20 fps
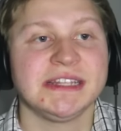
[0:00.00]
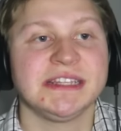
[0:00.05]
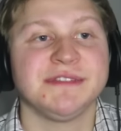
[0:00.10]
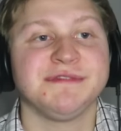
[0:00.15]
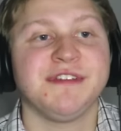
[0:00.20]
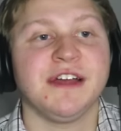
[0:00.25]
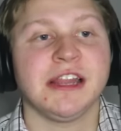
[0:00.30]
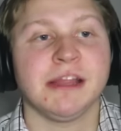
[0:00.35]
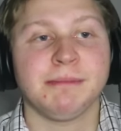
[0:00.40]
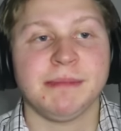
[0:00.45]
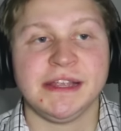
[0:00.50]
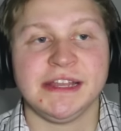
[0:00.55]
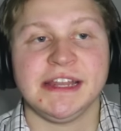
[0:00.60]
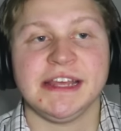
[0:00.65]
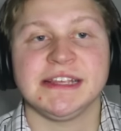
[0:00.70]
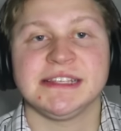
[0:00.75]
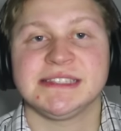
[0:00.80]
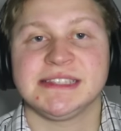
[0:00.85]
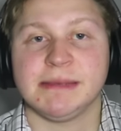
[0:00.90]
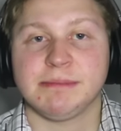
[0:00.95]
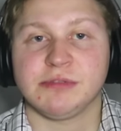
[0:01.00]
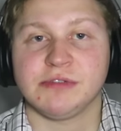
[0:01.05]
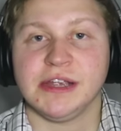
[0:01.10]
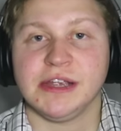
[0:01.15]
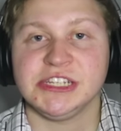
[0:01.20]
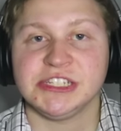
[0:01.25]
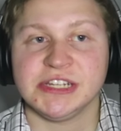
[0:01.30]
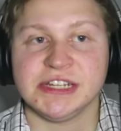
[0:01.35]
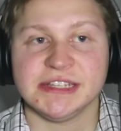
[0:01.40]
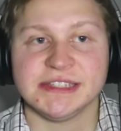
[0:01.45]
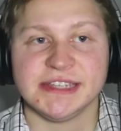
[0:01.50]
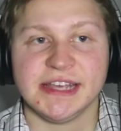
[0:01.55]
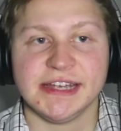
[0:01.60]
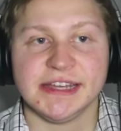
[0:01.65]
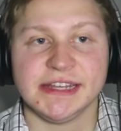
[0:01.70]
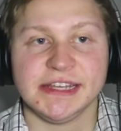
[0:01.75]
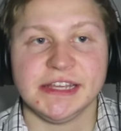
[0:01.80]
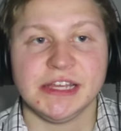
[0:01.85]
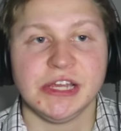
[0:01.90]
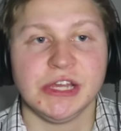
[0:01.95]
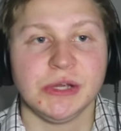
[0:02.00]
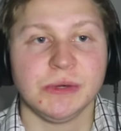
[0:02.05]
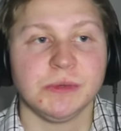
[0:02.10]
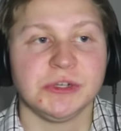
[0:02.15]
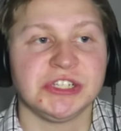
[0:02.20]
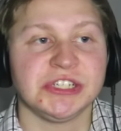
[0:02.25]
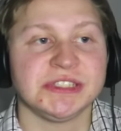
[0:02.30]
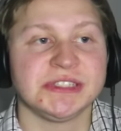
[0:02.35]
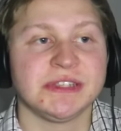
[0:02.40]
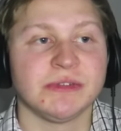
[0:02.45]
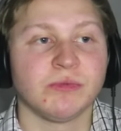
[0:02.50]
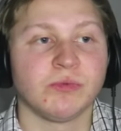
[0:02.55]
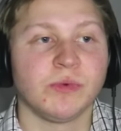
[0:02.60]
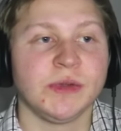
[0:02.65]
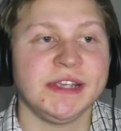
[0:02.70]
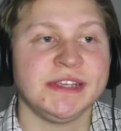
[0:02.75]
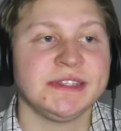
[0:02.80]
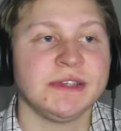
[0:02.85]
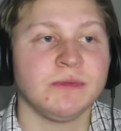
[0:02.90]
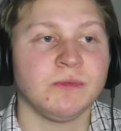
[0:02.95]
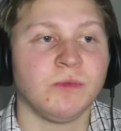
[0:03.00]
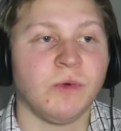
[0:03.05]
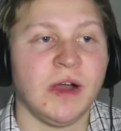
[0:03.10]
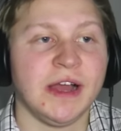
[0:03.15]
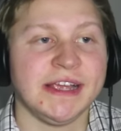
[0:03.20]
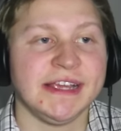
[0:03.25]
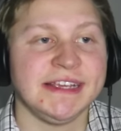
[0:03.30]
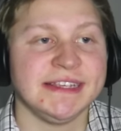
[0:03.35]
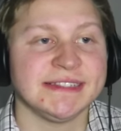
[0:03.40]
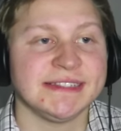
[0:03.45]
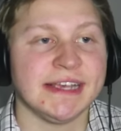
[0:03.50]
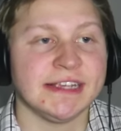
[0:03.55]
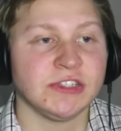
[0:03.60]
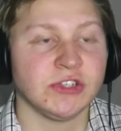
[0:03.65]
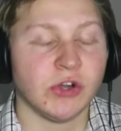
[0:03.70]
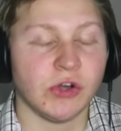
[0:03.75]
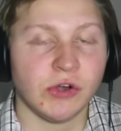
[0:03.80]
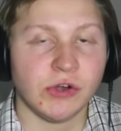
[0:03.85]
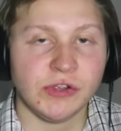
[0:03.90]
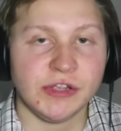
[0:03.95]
developing his separation anxiety, which is the reason why he says